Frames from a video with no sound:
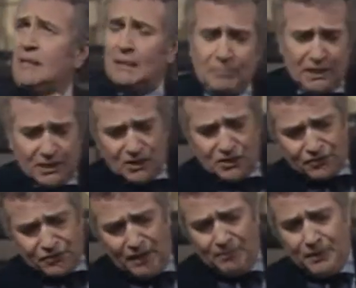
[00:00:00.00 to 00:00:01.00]
because
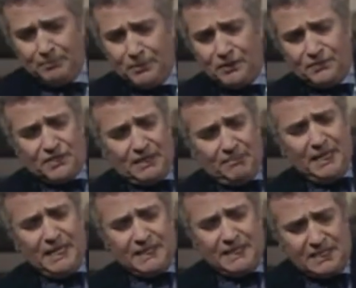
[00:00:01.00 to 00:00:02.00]
from the puffs, they
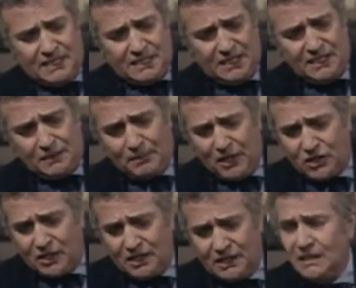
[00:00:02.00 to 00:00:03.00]
make these
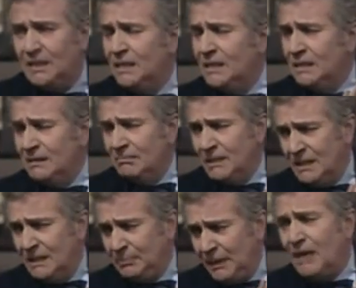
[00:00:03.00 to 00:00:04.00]
special
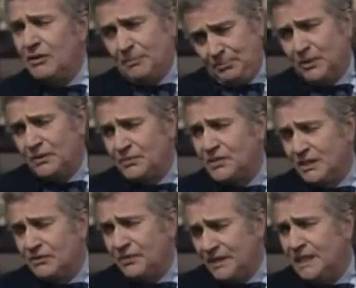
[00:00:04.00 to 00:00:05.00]
powder puffs
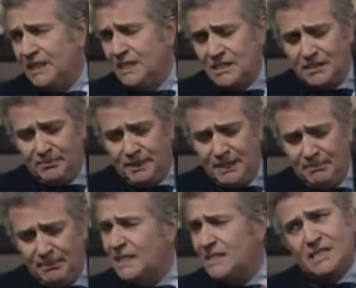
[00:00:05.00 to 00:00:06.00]
that for years have been
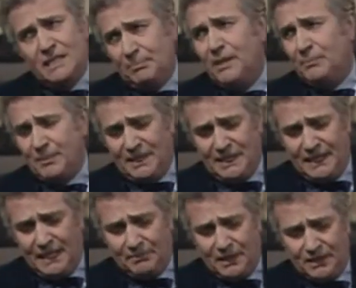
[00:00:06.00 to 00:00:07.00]
immensely popular in
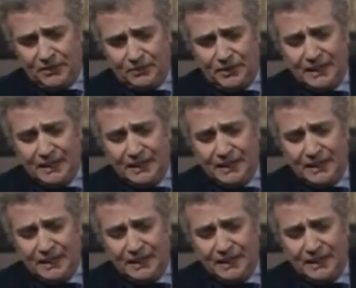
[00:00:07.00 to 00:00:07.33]
that part of the world.